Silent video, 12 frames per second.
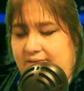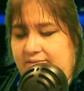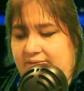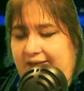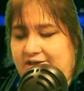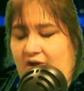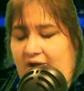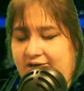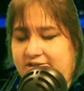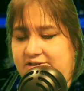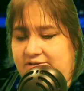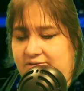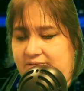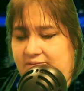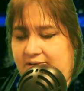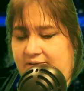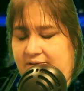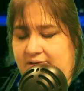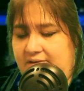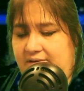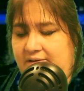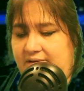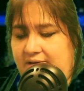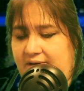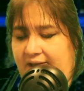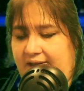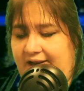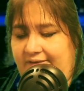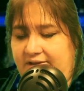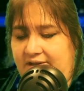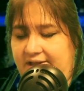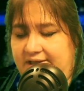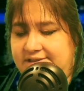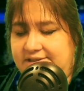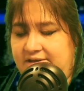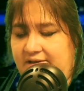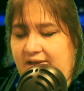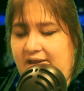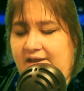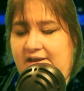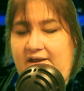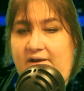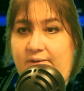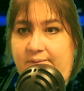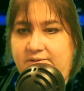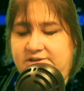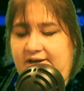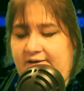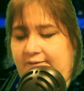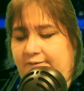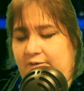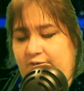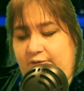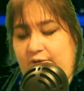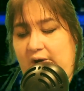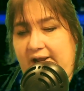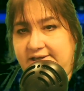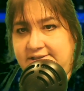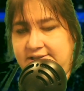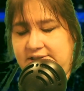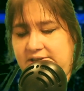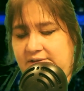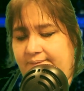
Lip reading: They talked to and have on the list a representative for Verizon.